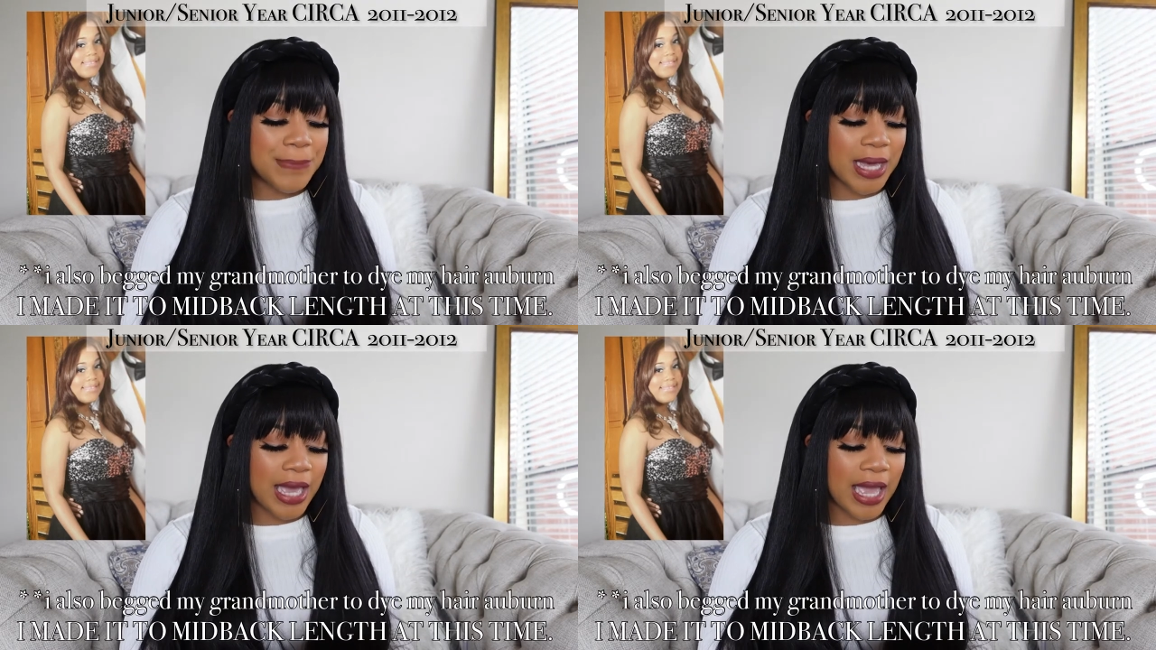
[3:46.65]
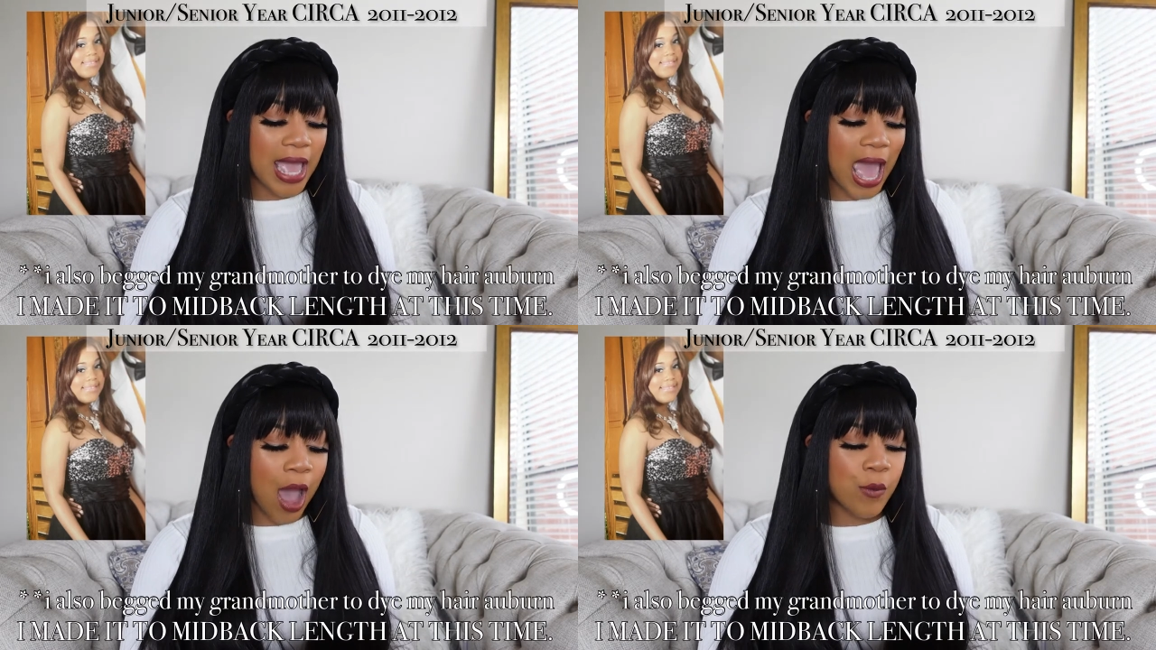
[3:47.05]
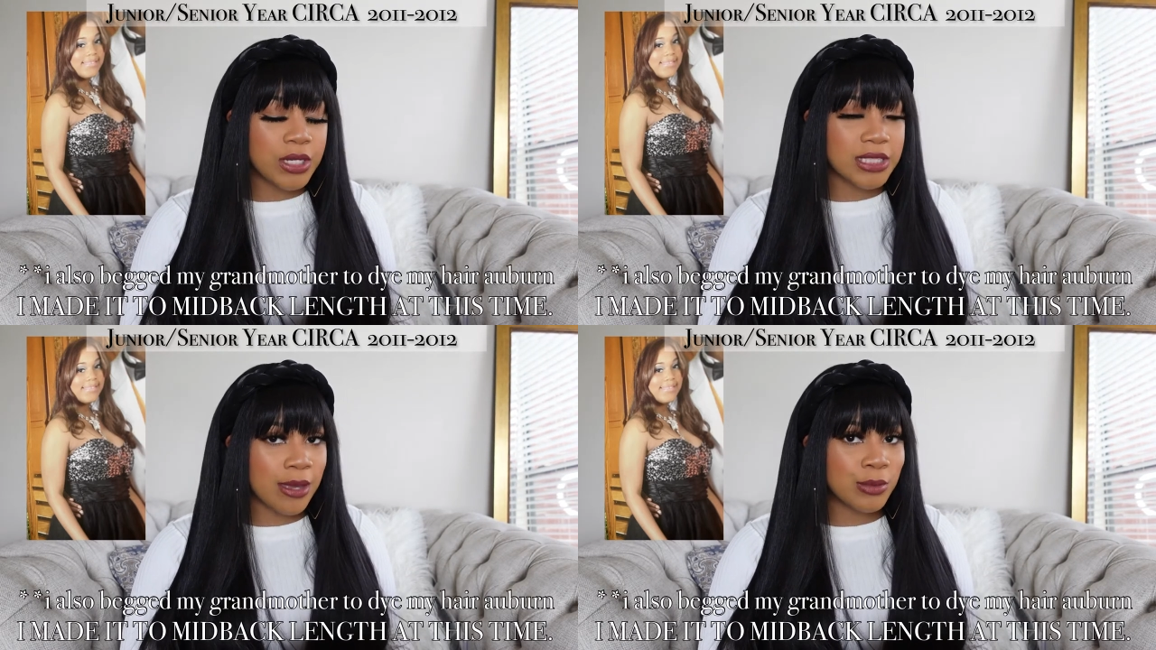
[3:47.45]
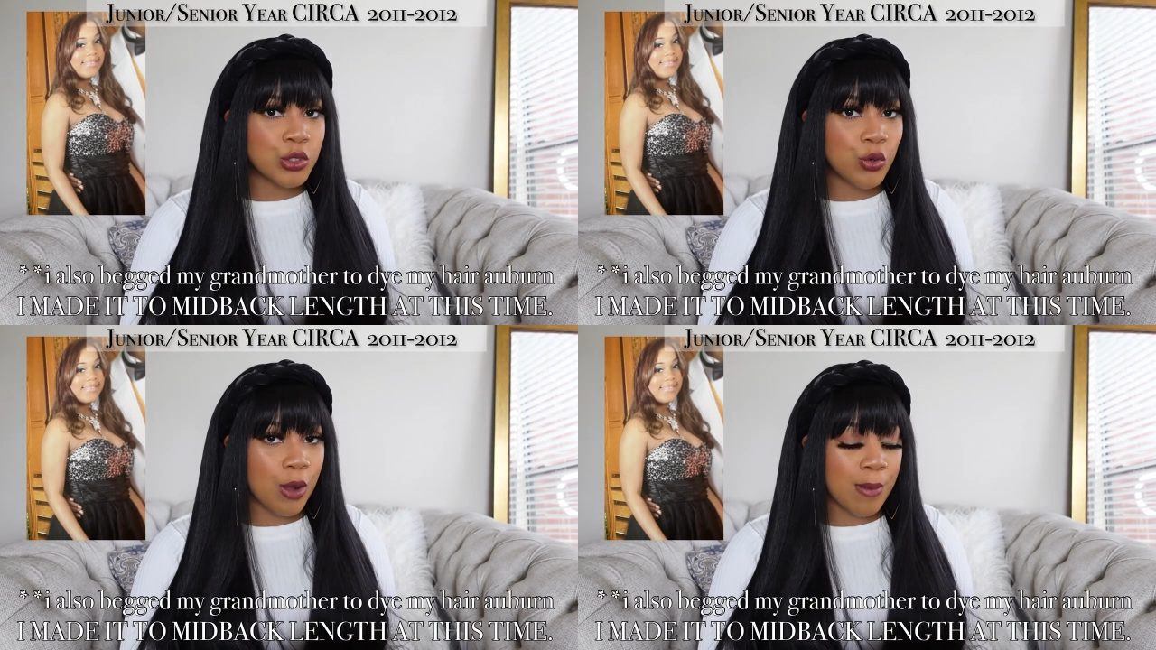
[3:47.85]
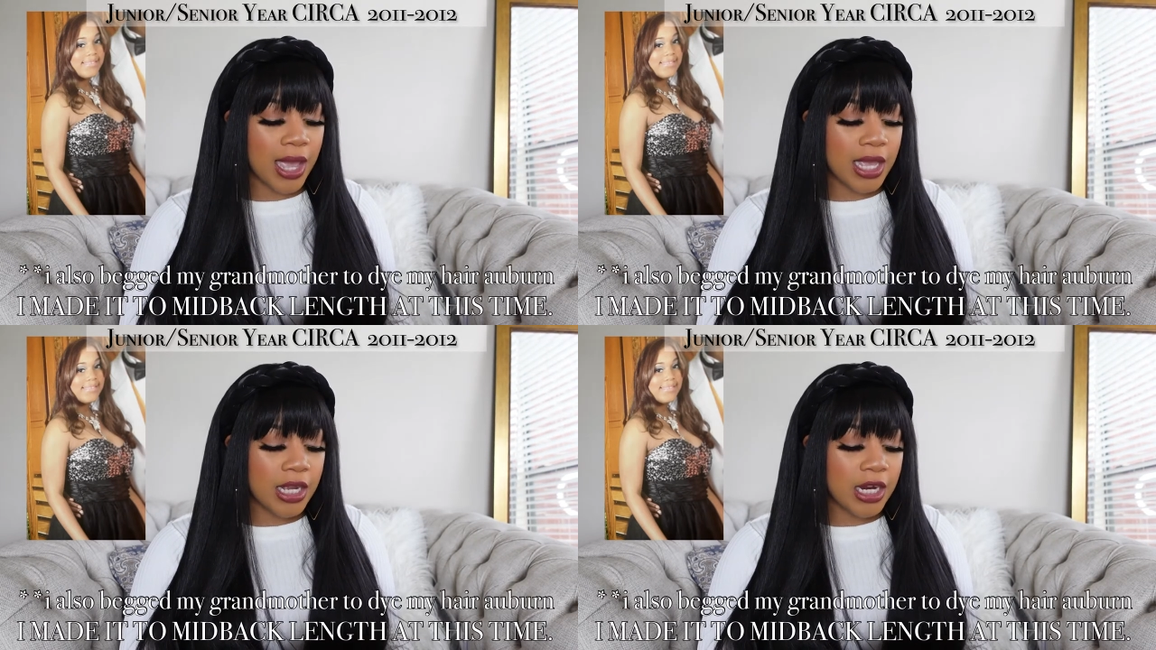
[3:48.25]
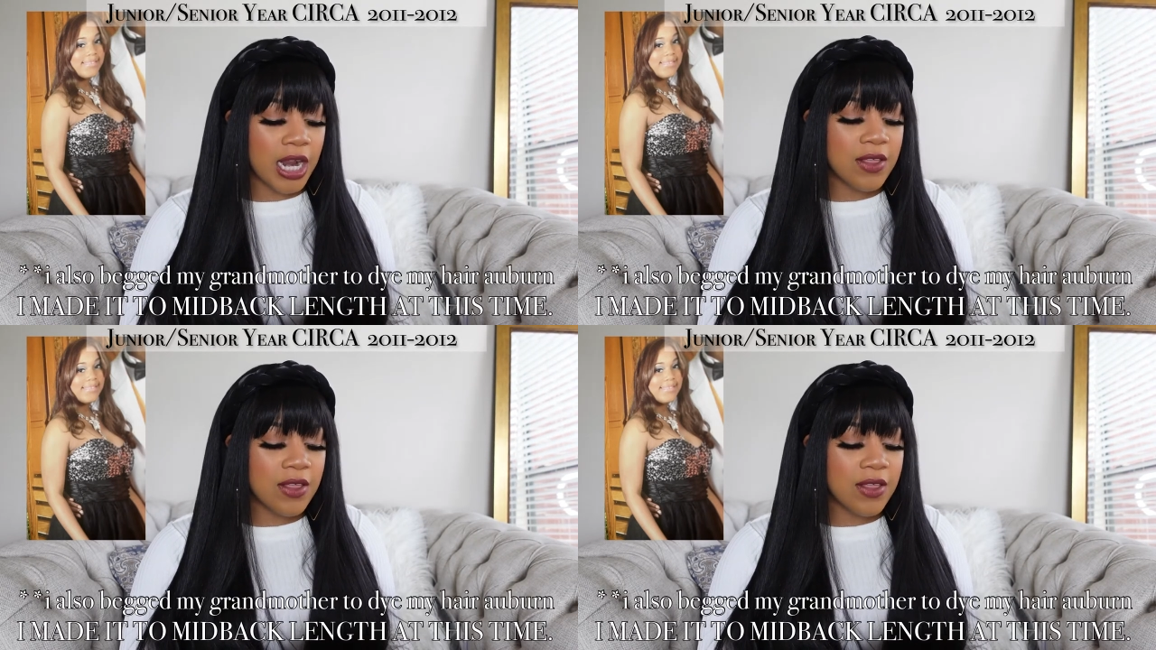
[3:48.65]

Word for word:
Speaker 1: But I was able to grow my hair,